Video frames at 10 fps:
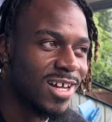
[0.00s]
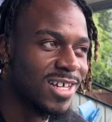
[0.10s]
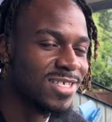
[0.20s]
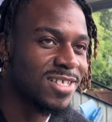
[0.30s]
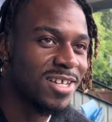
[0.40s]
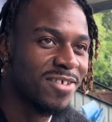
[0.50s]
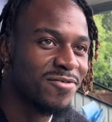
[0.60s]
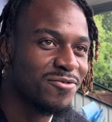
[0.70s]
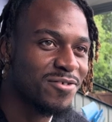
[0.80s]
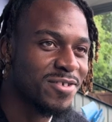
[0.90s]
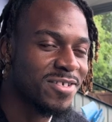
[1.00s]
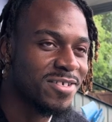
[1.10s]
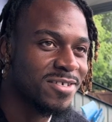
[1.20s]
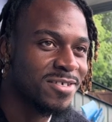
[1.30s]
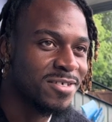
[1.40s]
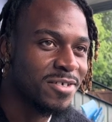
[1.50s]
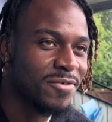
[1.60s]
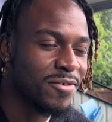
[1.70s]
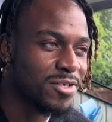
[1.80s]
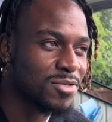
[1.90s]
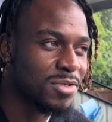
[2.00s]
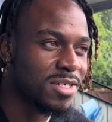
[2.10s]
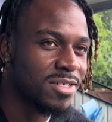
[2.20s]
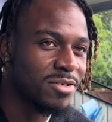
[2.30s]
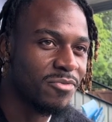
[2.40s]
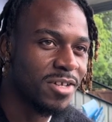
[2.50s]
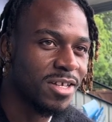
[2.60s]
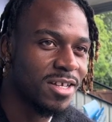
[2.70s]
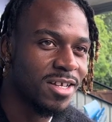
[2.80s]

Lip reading: Eyes on that, of course. First win, hopefully.